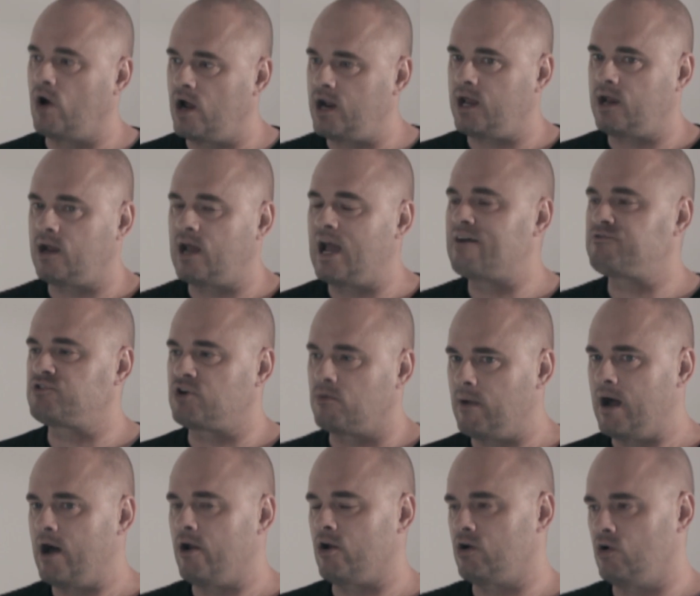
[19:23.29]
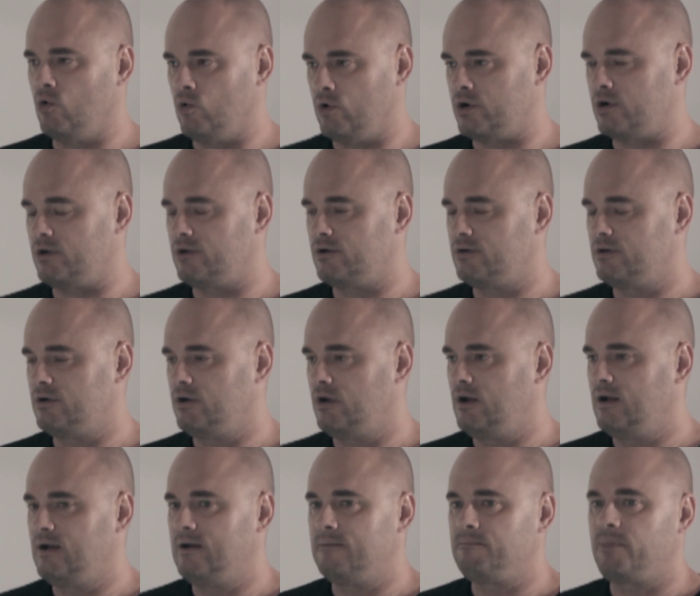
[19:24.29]
running after a mile and a quarter.
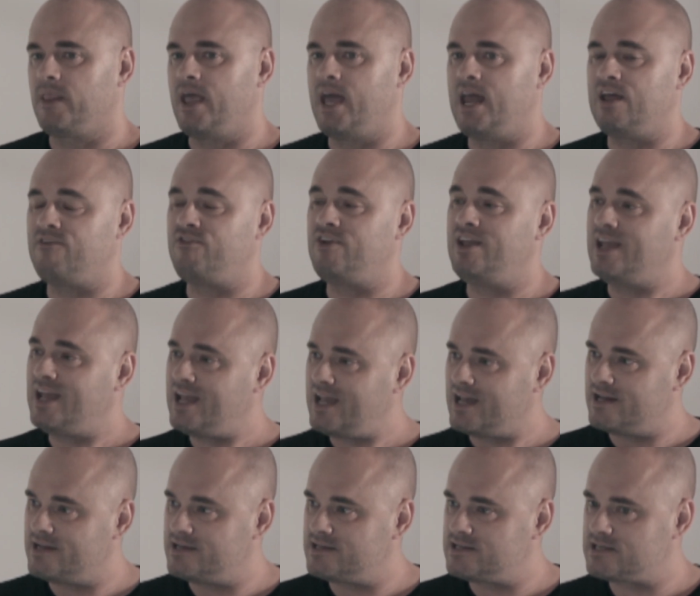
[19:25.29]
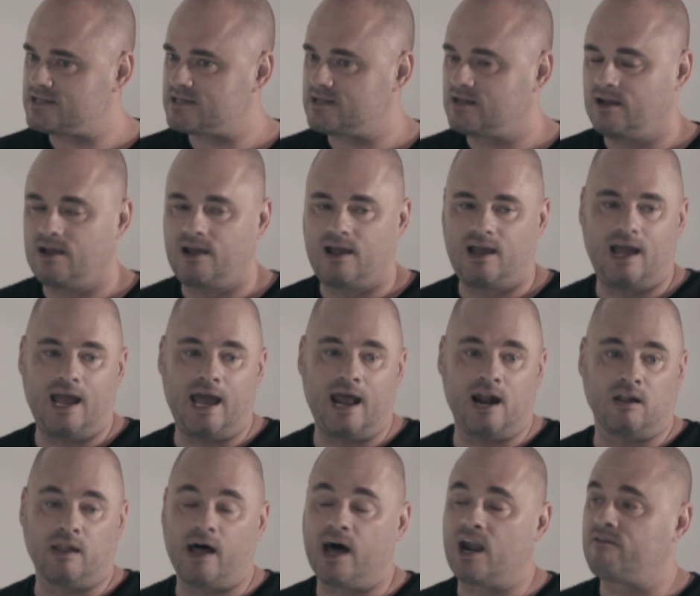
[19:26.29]
And if he is,
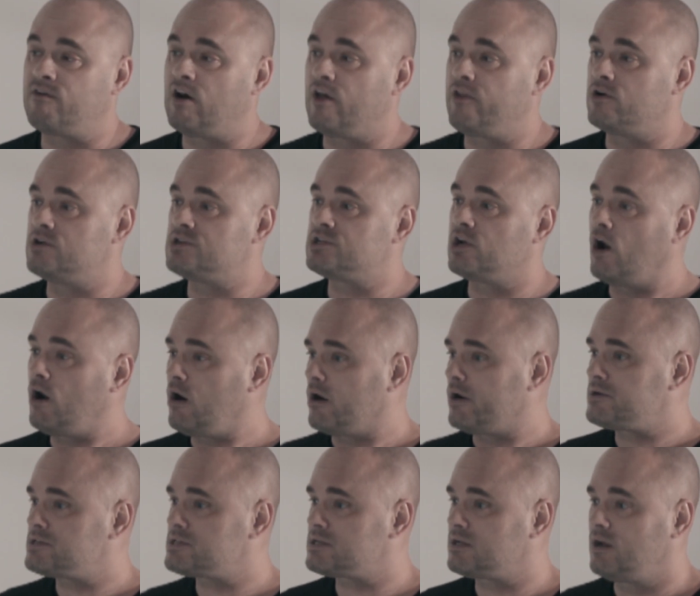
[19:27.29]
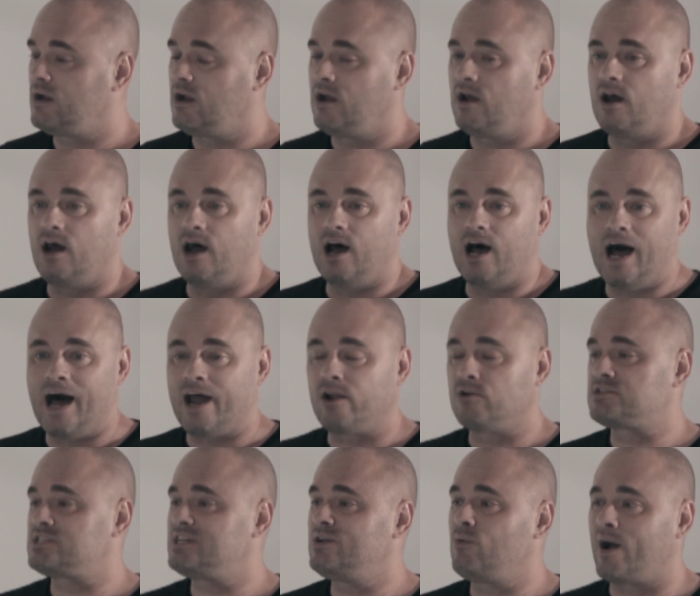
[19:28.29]
and a lot of others aren't, I
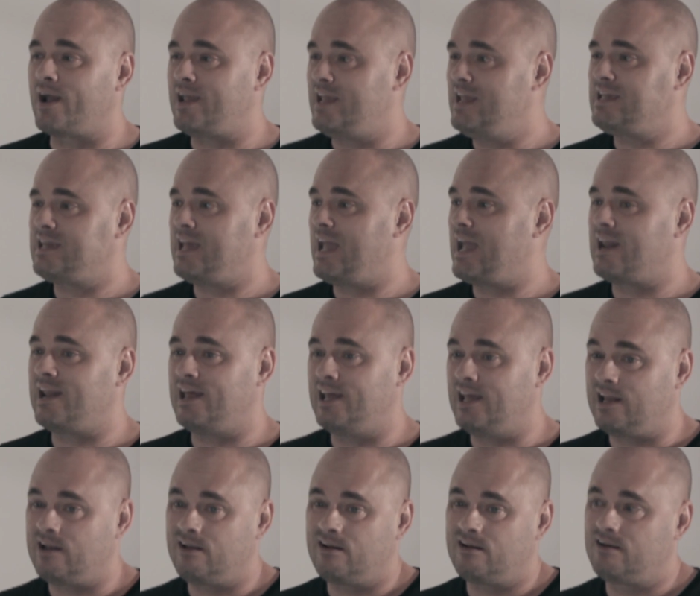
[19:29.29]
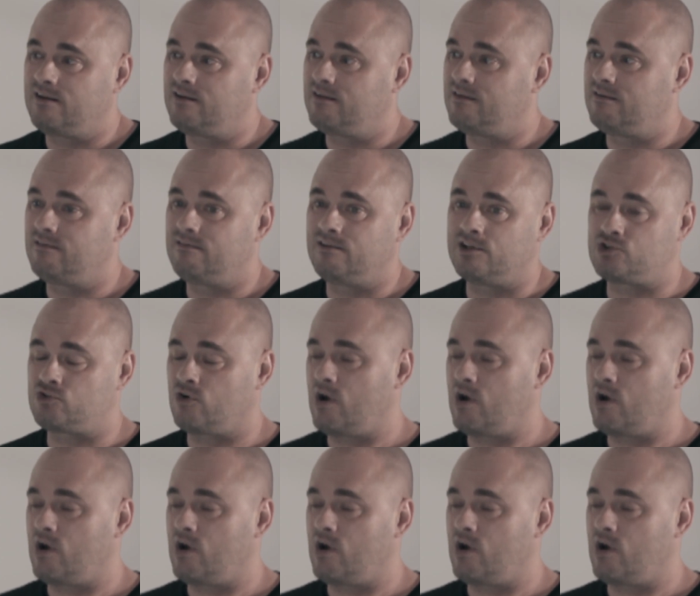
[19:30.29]
don't see why he can't hit the